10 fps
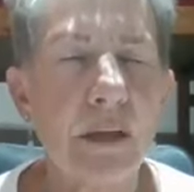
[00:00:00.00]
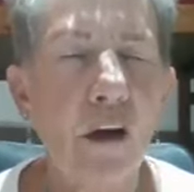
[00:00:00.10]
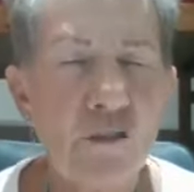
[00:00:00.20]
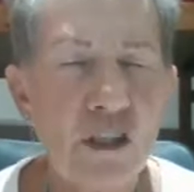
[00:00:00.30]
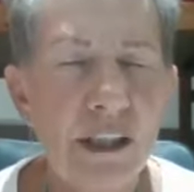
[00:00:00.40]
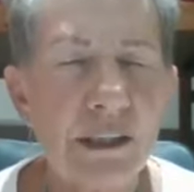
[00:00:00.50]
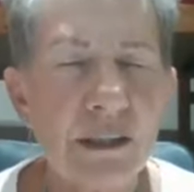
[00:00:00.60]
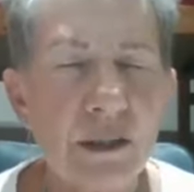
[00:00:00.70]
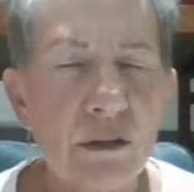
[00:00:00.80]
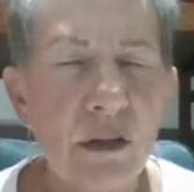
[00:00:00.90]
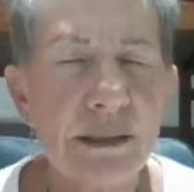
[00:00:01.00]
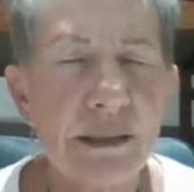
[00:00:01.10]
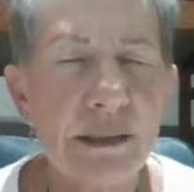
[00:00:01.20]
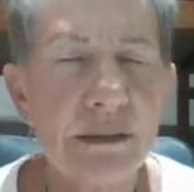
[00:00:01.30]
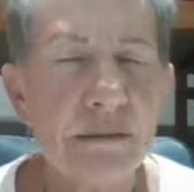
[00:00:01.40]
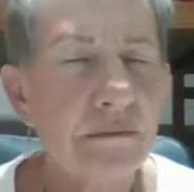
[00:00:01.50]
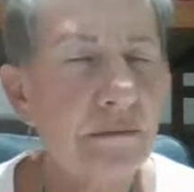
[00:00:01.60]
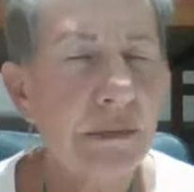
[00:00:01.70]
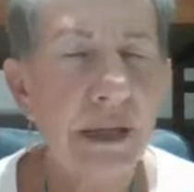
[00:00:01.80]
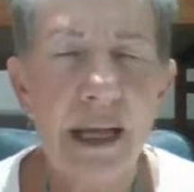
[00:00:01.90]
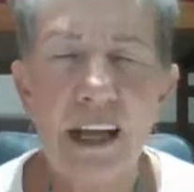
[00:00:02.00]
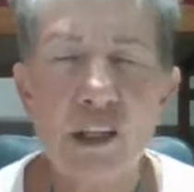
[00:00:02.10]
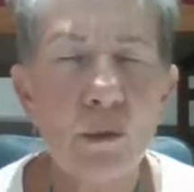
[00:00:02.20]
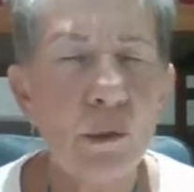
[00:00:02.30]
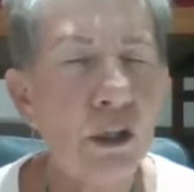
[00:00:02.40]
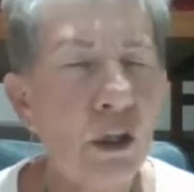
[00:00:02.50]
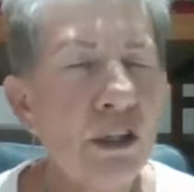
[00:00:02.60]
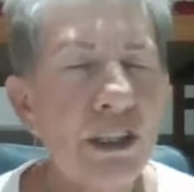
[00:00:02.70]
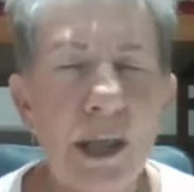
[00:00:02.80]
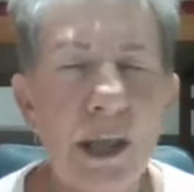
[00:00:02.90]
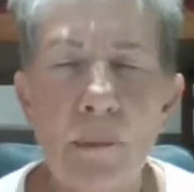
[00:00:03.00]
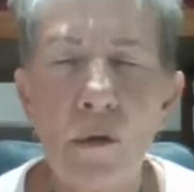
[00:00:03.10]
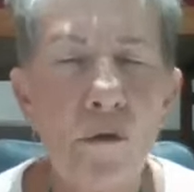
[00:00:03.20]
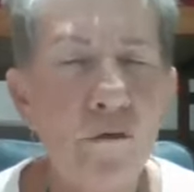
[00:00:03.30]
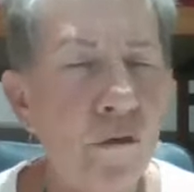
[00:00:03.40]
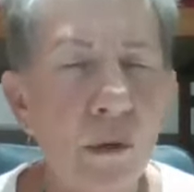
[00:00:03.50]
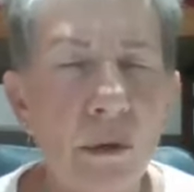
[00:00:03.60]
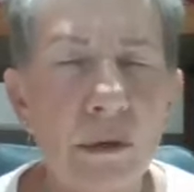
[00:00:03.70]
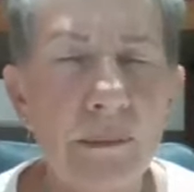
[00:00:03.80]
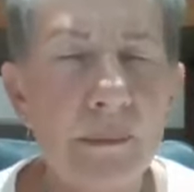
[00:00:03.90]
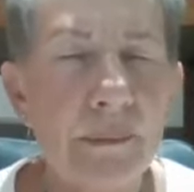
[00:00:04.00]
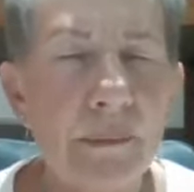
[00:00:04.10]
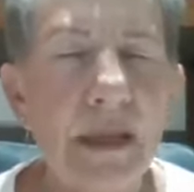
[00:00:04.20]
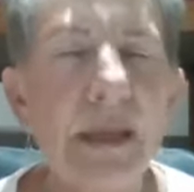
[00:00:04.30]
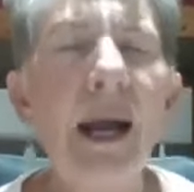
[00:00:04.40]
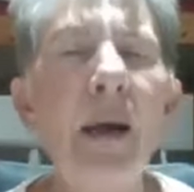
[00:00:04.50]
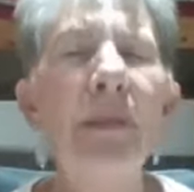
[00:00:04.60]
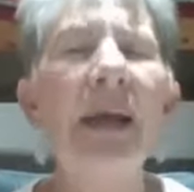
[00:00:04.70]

of Jesus Christ, and you will not stumble or fall. Come